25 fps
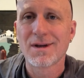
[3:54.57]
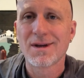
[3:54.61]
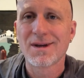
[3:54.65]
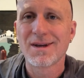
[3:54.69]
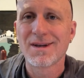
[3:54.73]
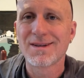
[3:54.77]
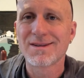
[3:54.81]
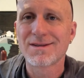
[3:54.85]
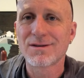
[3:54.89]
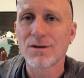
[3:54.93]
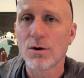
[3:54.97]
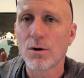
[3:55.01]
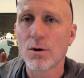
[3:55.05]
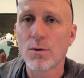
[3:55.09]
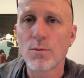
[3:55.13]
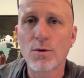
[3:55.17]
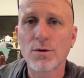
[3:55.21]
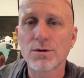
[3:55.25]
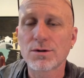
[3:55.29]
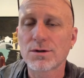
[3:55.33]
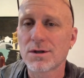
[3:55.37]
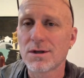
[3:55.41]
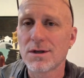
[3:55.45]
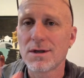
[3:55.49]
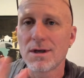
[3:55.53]
is
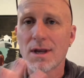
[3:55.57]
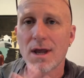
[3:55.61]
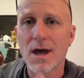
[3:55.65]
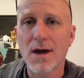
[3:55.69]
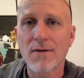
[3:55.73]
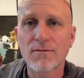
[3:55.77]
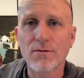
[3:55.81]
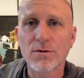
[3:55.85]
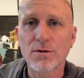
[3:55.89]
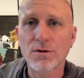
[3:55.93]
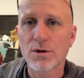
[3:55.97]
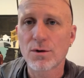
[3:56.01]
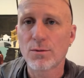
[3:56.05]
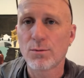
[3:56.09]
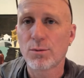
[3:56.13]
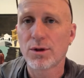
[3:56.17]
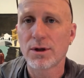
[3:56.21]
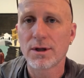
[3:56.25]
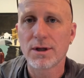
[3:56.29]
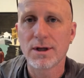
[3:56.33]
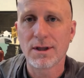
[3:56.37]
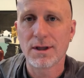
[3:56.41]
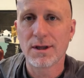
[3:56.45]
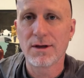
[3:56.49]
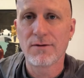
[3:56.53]
almost never
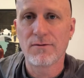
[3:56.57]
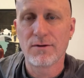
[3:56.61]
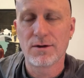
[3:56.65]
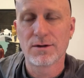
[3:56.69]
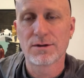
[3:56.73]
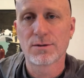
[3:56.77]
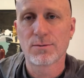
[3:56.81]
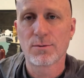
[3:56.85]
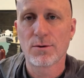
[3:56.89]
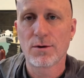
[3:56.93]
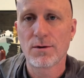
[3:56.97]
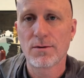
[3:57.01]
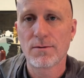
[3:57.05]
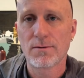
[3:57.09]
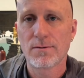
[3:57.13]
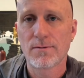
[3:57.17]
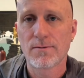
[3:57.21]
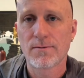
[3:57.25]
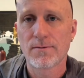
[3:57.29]
completely visible